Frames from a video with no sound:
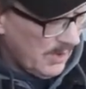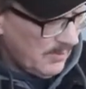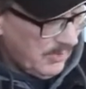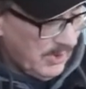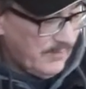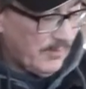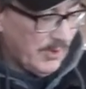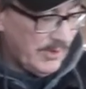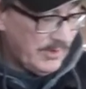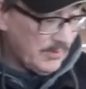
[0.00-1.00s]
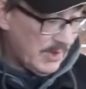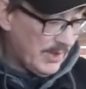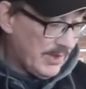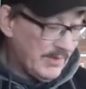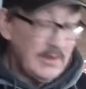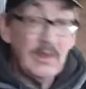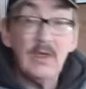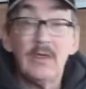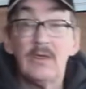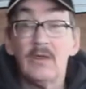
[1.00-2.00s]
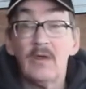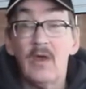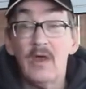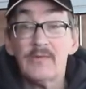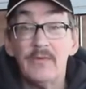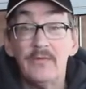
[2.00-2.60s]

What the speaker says: unbelievable. And then you get into the cost